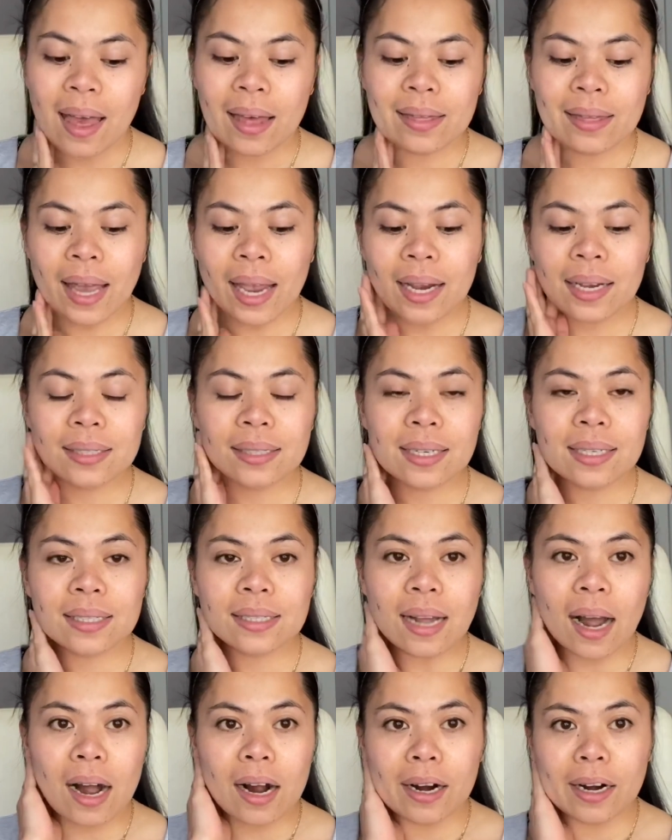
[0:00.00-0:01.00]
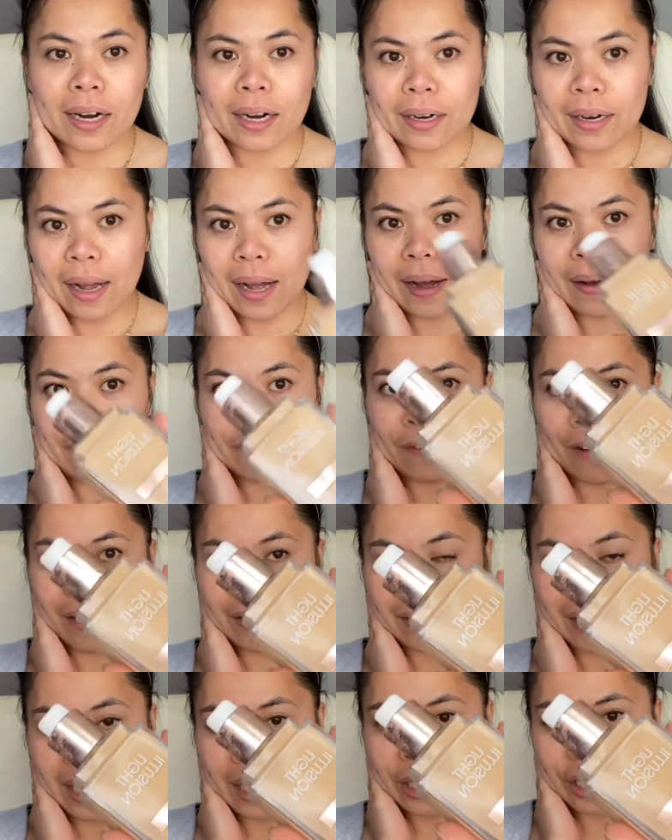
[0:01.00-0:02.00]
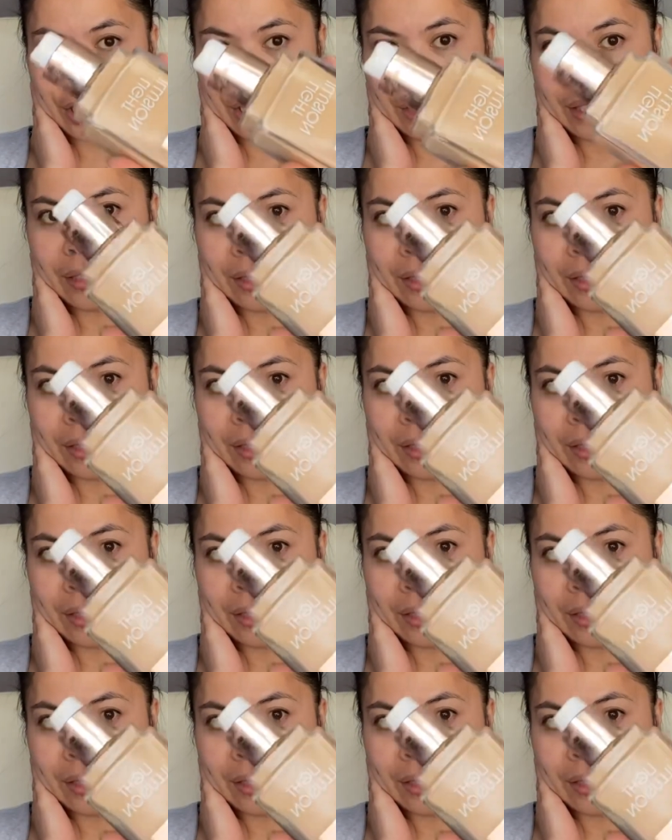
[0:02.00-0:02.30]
Next is our foundation.